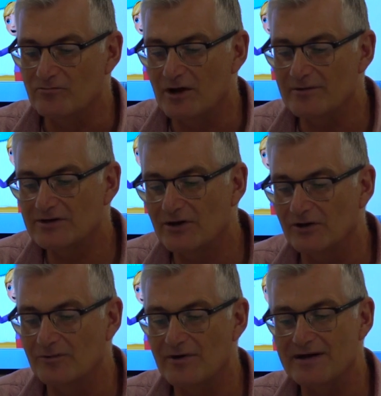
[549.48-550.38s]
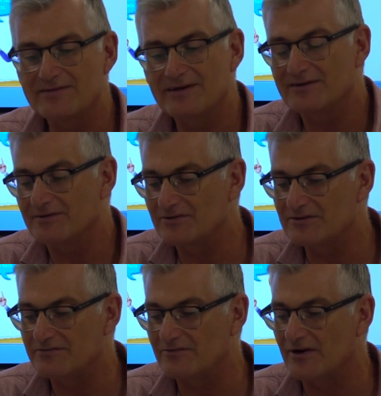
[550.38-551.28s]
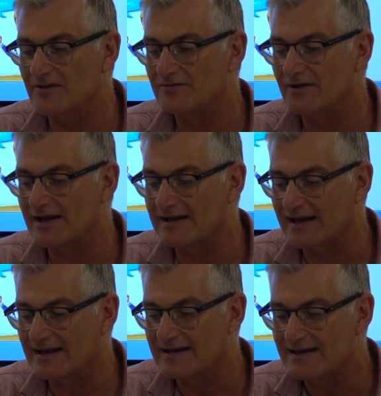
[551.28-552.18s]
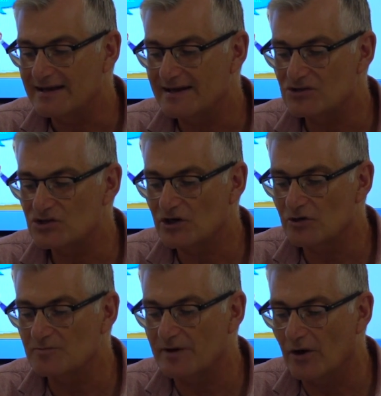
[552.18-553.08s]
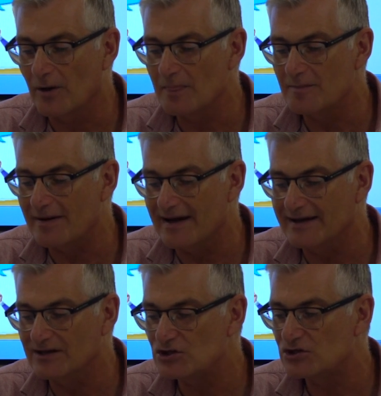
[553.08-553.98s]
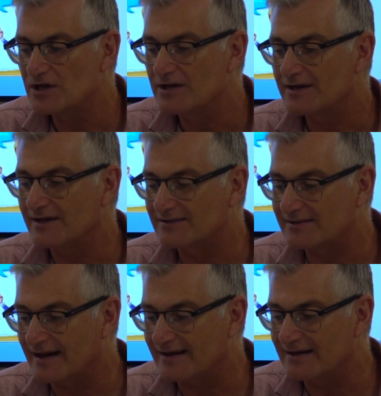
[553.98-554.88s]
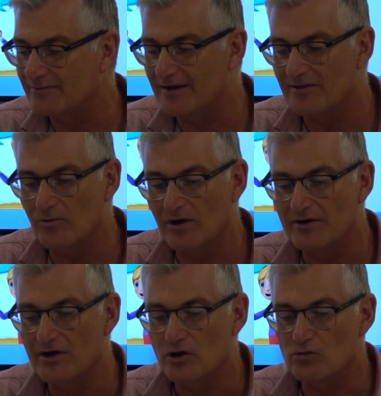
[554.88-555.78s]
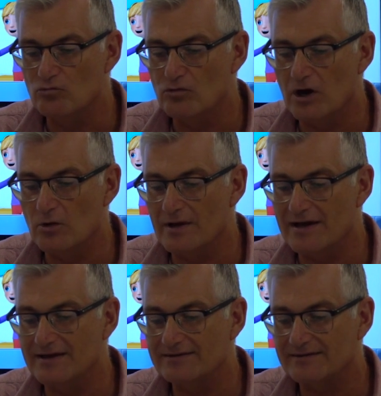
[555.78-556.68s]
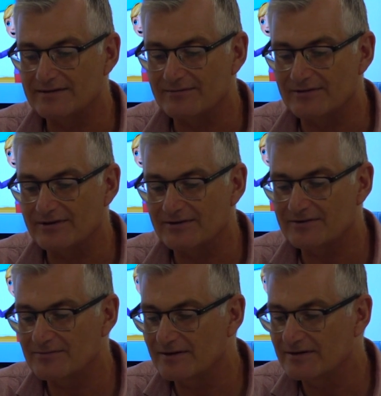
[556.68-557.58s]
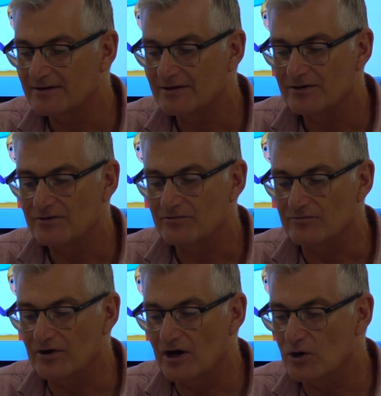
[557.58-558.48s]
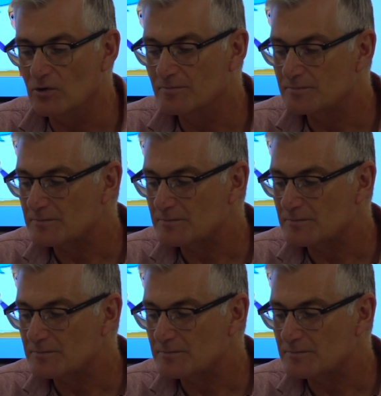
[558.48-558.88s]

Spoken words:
row and column where 32 is to find the file. And again, it shows me on the page exactly where the word row is. Let's have a look at this one. Row,